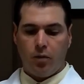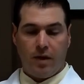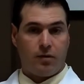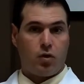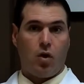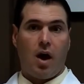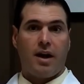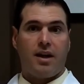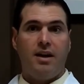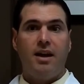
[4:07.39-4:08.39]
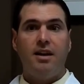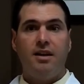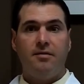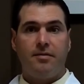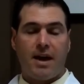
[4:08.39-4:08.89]
We have chronic and
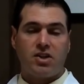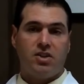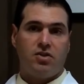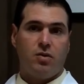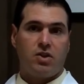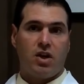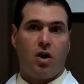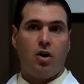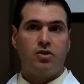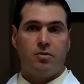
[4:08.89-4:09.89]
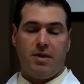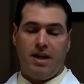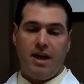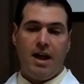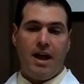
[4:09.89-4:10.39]
hidden infections, which can also
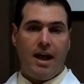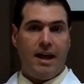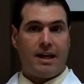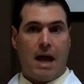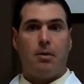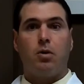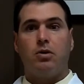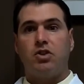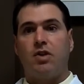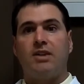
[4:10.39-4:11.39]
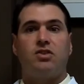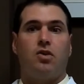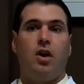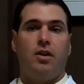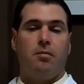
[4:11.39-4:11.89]
be a chemical
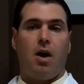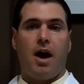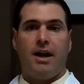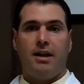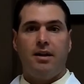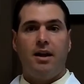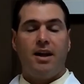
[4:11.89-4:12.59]
stressor on the body,